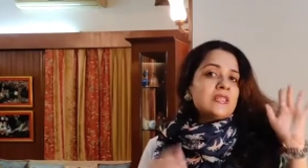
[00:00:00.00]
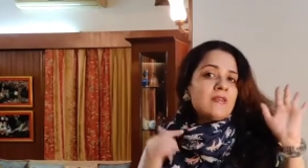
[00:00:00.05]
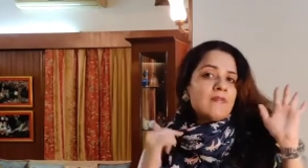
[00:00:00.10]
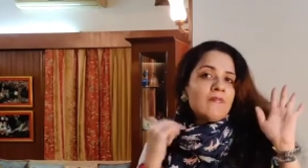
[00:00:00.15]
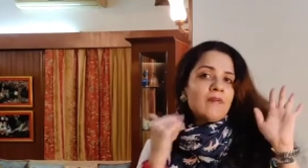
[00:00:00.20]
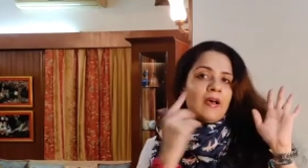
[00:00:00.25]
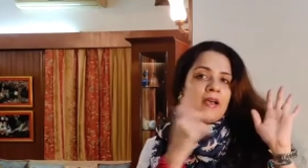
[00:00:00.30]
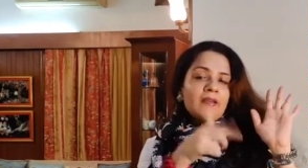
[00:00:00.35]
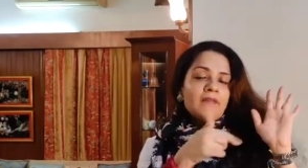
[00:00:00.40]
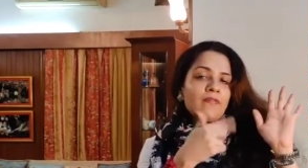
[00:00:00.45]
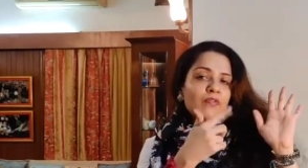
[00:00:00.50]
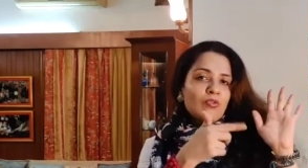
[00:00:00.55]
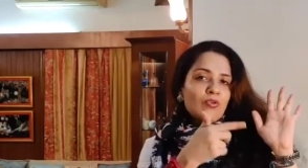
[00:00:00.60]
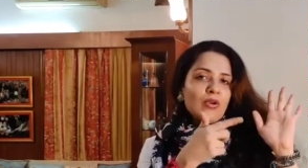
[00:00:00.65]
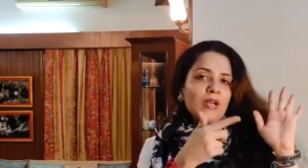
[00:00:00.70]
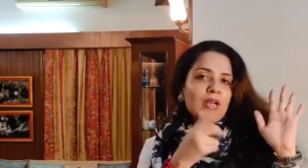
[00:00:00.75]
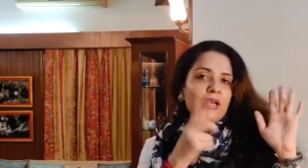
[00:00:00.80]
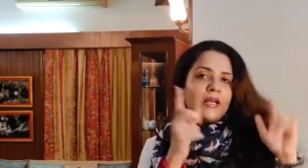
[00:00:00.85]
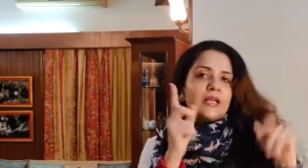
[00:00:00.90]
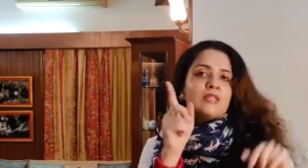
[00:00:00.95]
The five
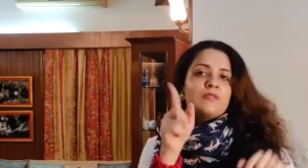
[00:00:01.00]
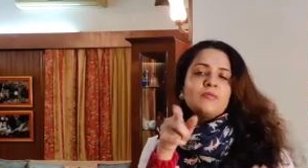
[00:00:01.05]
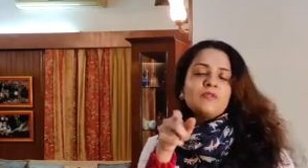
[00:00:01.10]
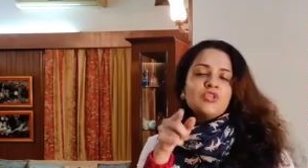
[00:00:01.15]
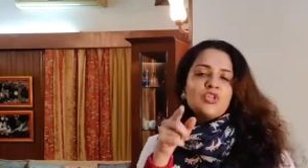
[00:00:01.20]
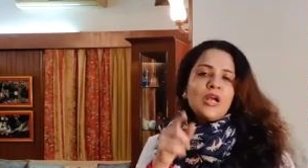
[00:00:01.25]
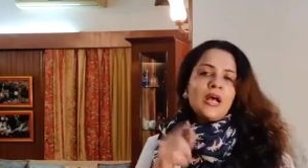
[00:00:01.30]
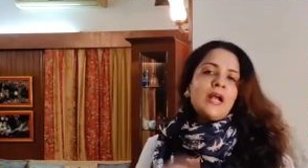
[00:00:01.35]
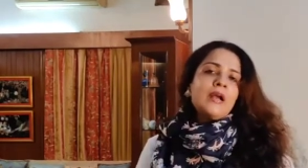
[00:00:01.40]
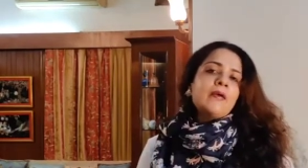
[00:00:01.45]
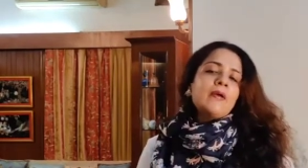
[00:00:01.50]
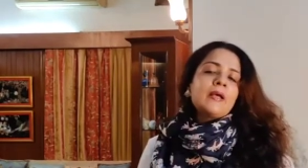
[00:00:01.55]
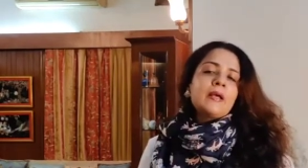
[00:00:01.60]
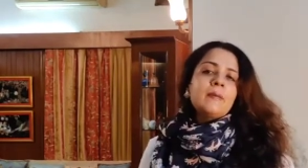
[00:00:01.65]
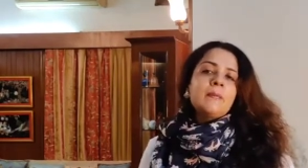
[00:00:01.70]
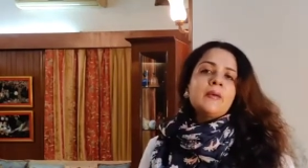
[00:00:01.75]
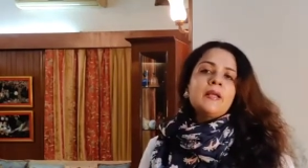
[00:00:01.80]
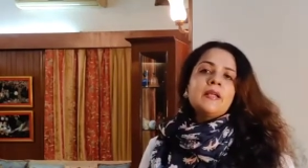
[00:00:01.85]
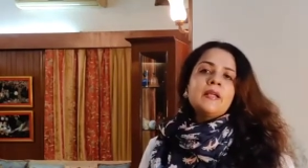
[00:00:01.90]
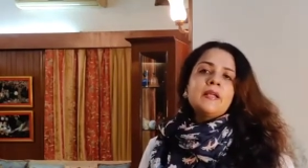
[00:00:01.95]
thrillers which I
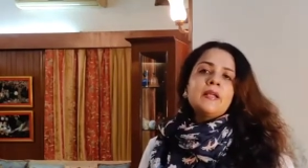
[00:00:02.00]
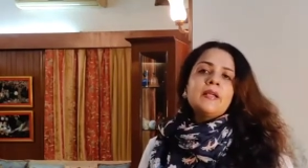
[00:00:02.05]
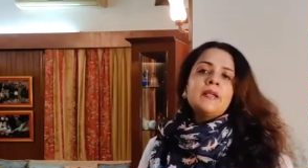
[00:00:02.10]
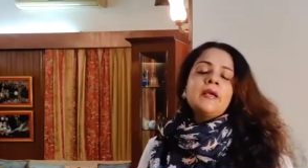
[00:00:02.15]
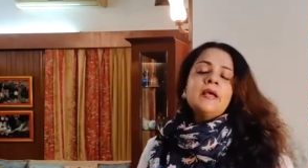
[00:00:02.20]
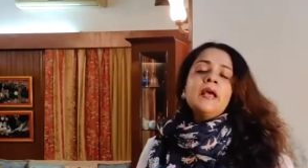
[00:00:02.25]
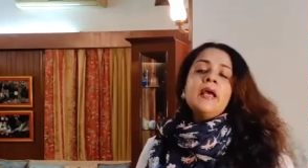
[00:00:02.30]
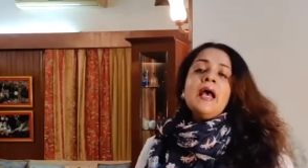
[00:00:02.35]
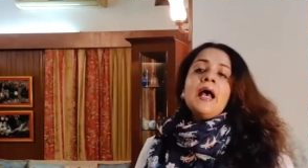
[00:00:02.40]
recommended,